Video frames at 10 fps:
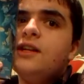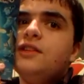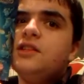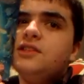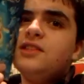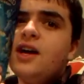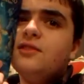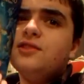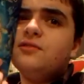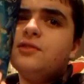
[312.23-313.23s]
the
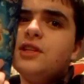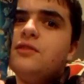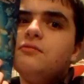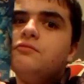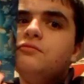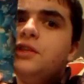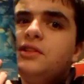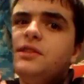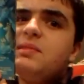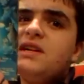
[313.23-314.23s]
nostalgia critic
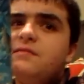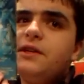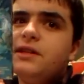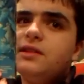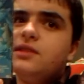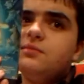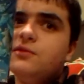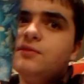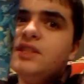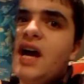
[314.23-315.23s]
really made fun of this
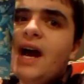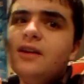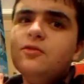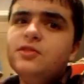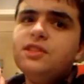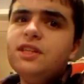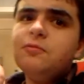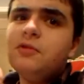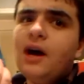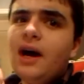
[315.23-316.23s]
movie. I don't
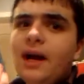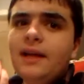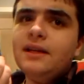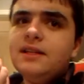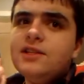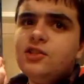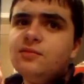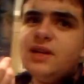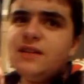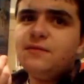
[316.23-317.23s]
see why he
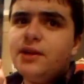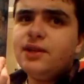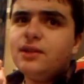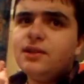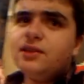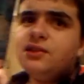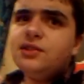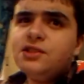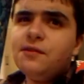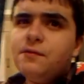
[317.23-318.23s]
should make fun of this. It's
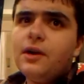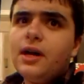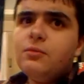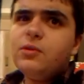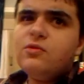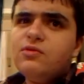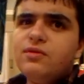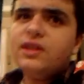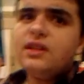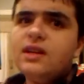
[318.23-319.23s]
just a fun
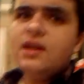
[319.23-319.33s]
movie.